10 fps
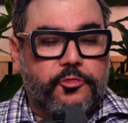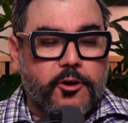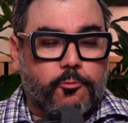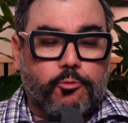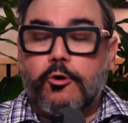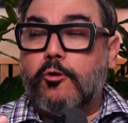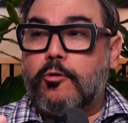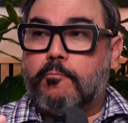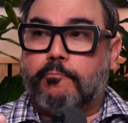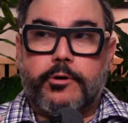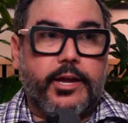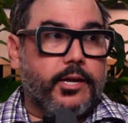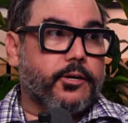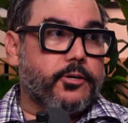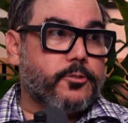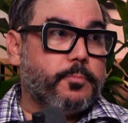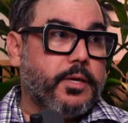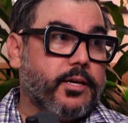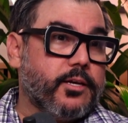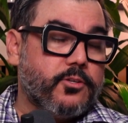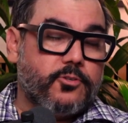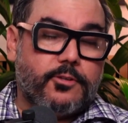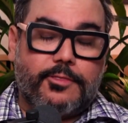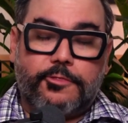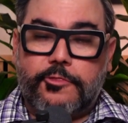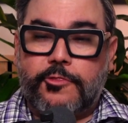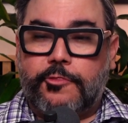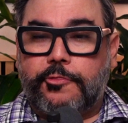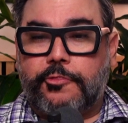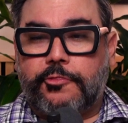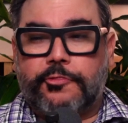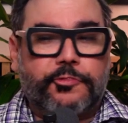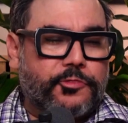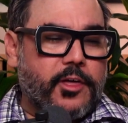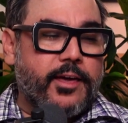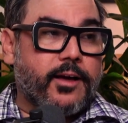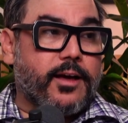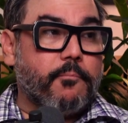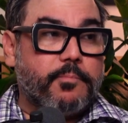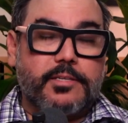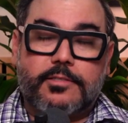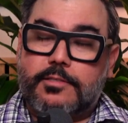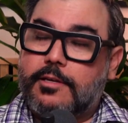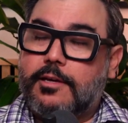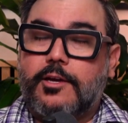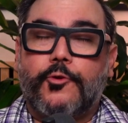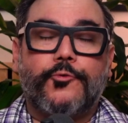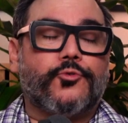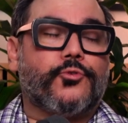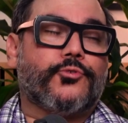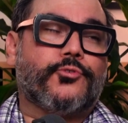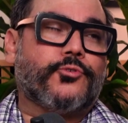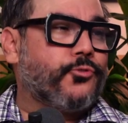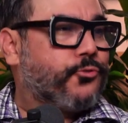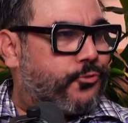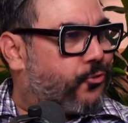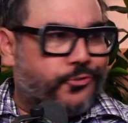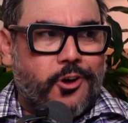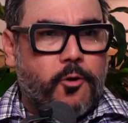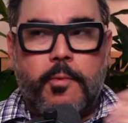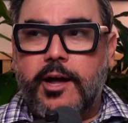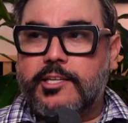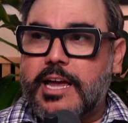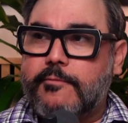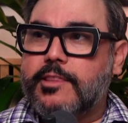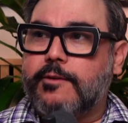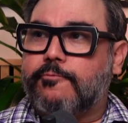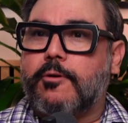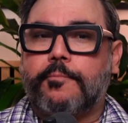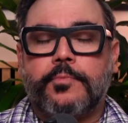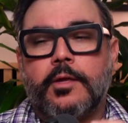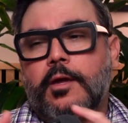the rule breakers because they encompass so much. Everything from